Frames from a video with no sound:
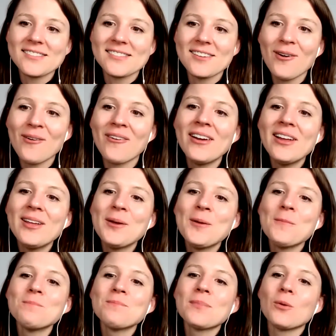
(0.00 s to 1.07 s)
So
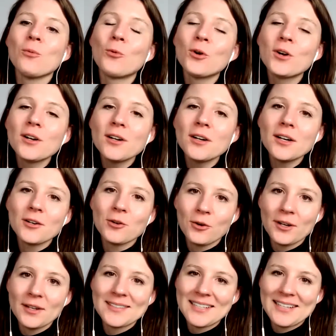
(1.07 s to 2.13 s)
we're
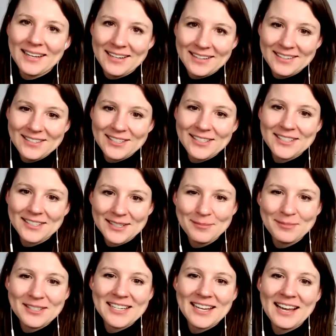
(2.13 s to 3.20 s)
going to get into sleep
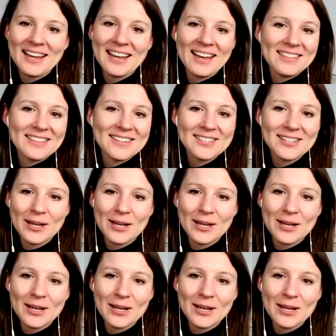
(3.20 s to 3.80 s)
today and this